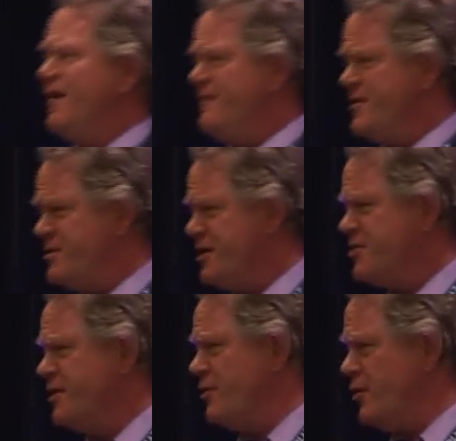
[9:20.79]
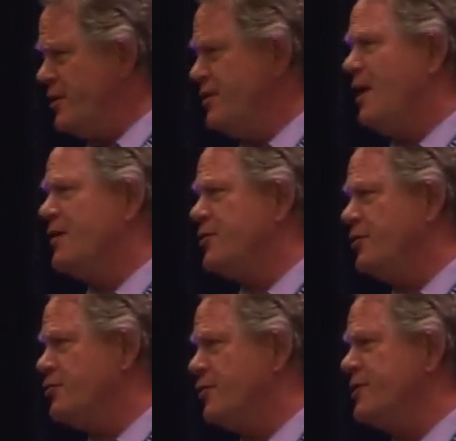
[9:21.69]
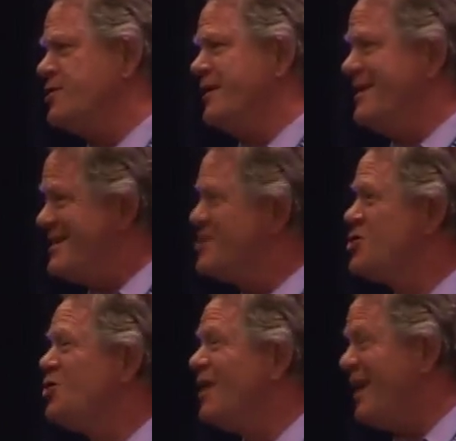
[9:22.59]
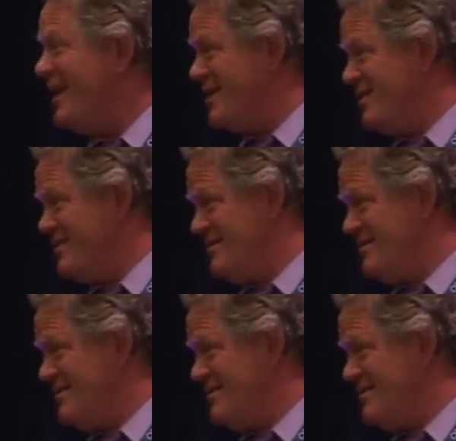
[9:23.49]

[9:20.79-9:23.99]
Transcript: A physician or a doctor traditionally didn't do a lot.